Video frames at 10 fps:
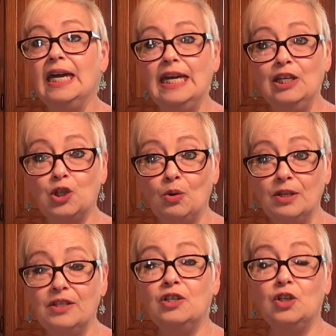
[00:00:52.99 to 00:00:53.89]
Each
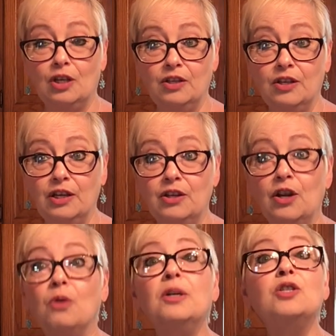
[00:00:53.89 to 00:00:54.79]
sausage, just so that you
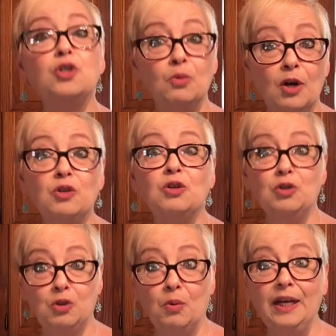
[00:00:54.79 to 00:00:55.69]
know, is
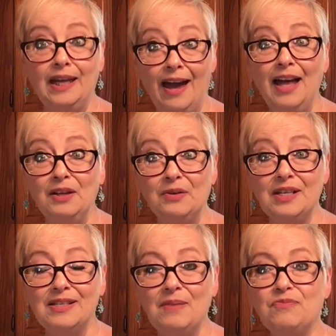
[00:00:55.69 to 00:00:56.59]
220
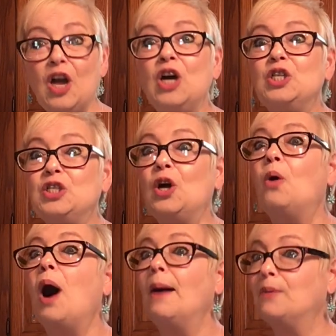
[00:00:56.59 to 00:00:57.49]
calories.
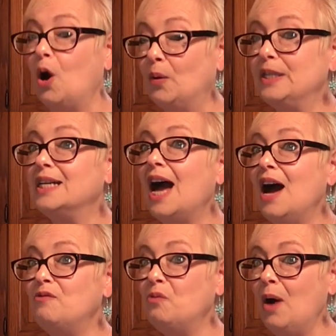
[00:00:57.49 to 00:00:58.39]
So I'm going to
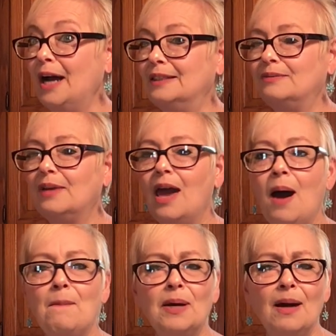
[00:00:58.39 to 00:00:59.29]
have one
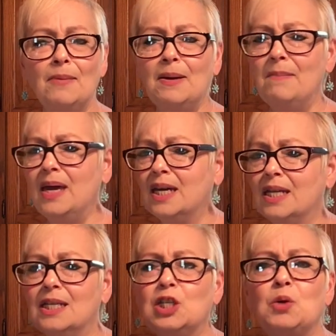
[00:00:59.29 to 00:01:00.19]
but I'm gonna make
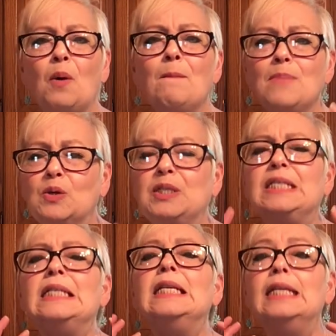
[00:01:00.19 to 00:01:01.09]
it into a most
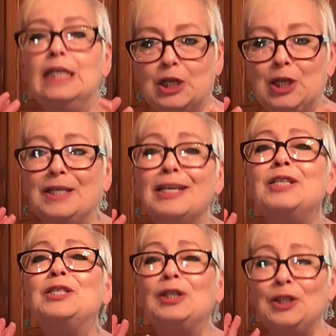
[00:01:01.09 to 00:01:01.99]
delicious,
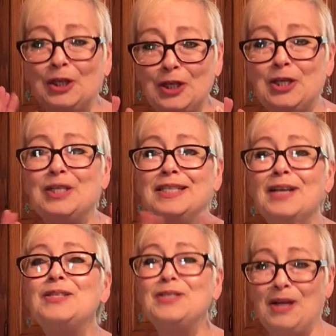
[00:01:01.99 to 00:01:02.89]
delicious
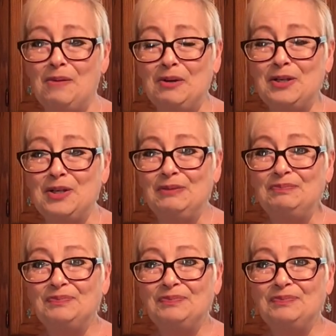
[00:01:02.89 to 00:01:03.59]
sandwich.